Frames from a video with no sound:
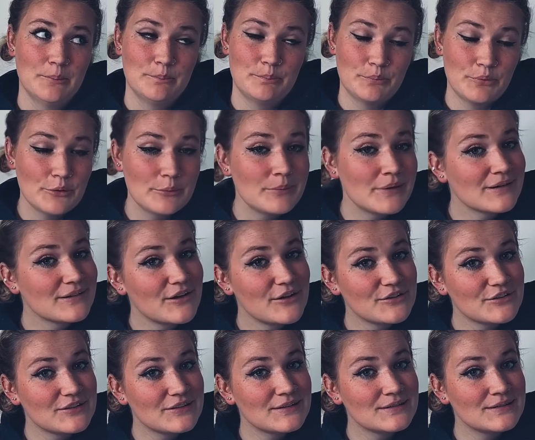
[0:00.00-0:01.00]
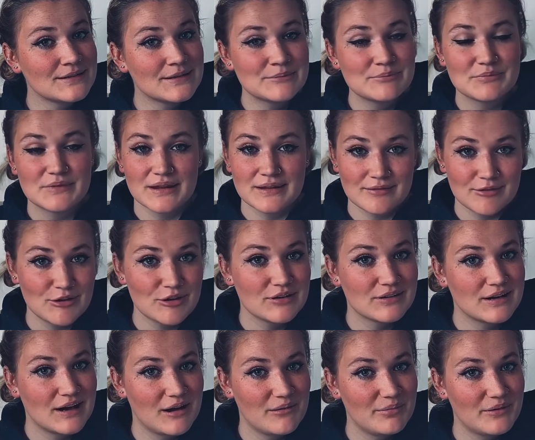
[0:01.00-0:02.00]
put my glasses into the
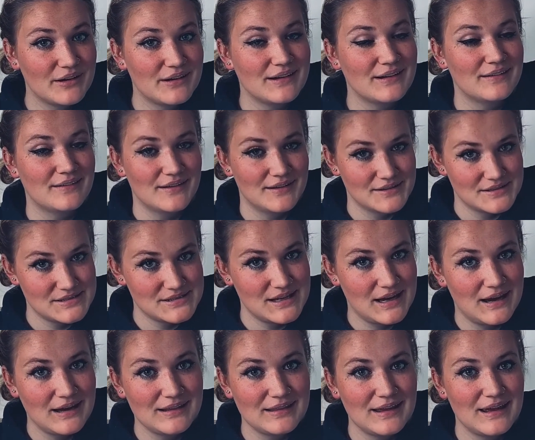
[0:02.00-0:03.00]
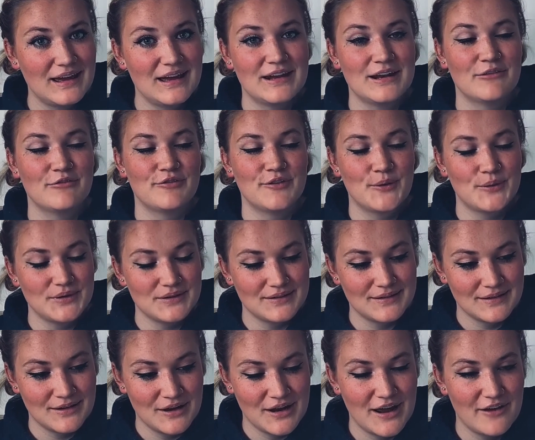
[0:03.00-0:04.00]
cupboard and they're staying there, and I'm
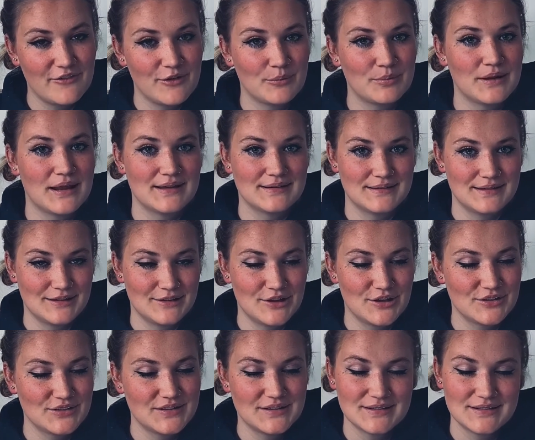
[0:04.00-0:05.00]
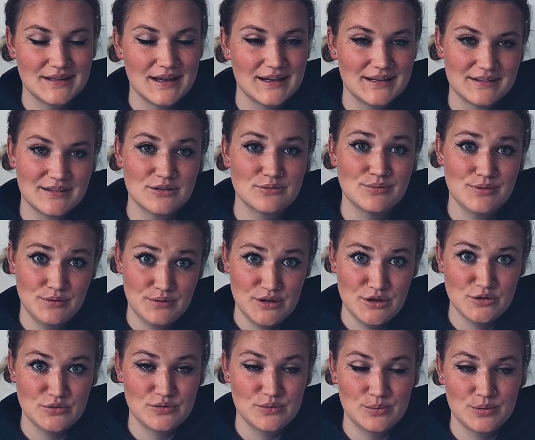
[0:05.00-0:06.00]
focusing on having plastic glasses, like the
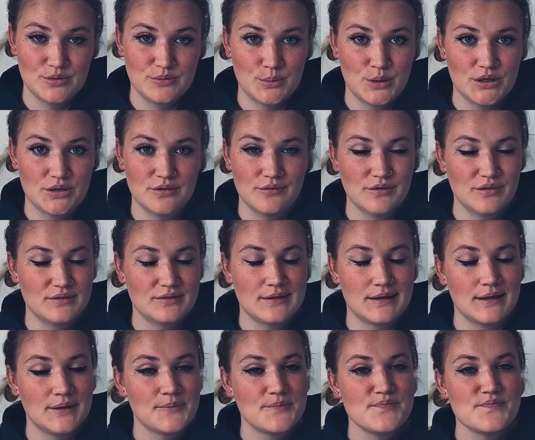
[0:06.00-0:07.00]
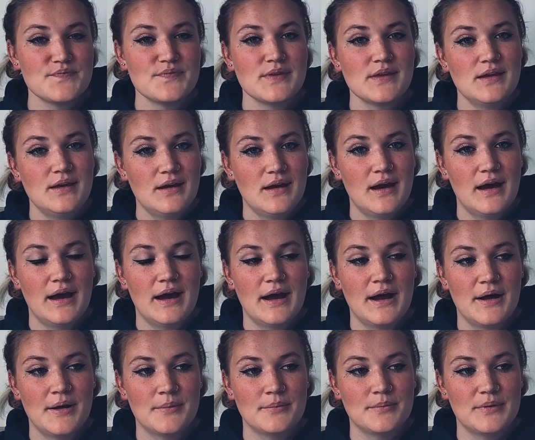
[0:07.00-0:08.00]
reusable one obviously.
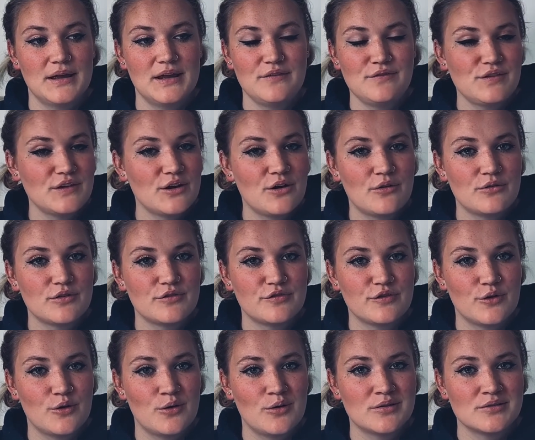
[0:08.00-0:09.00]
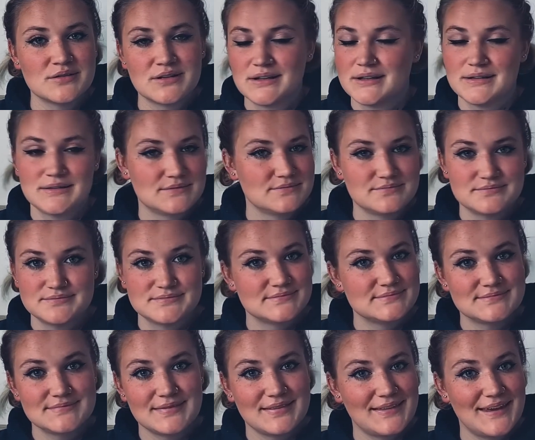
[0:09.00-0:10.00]
If they go on the floor,
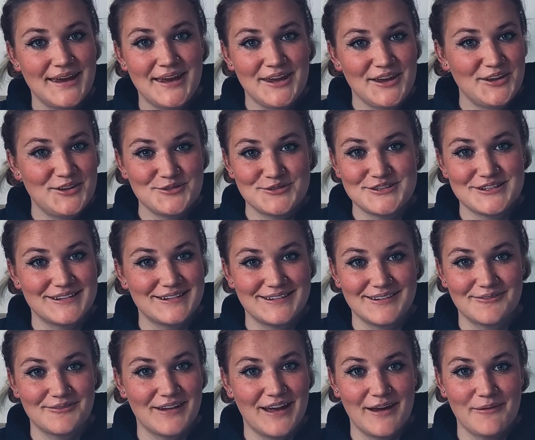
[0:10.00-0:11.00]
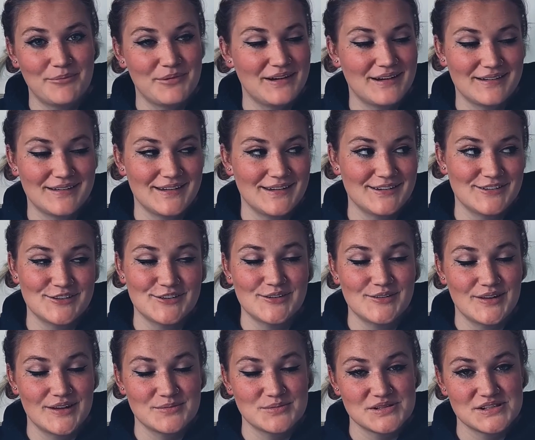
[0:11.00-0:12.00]
they usually don't happen anything to
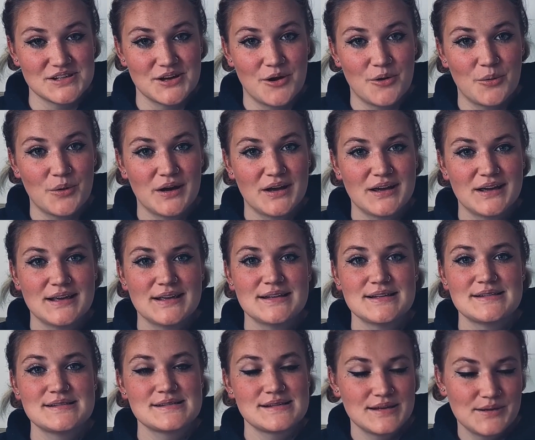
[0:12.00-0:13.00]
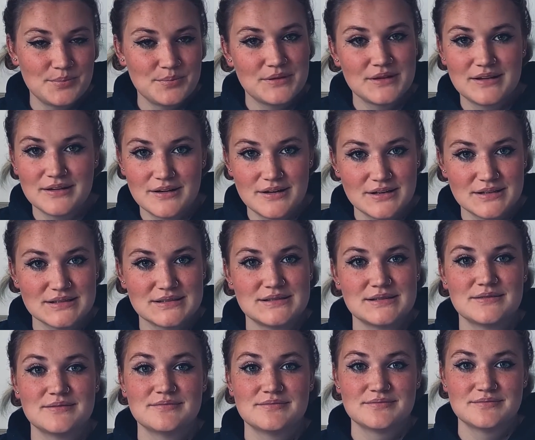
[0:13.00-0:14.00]
them, so skip the glass,
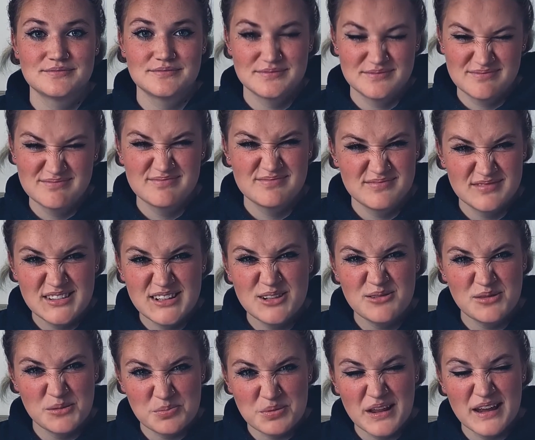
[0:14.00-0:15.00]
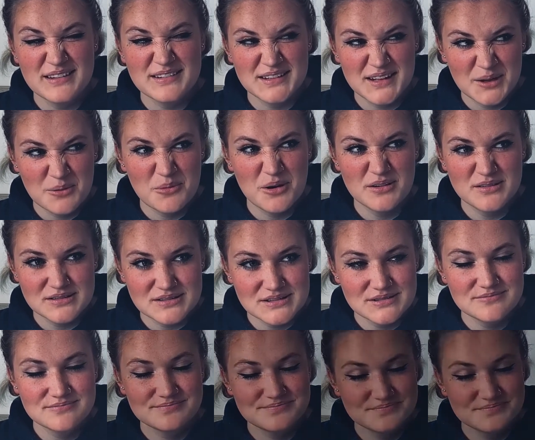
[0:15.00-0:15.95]
do the plastic ones.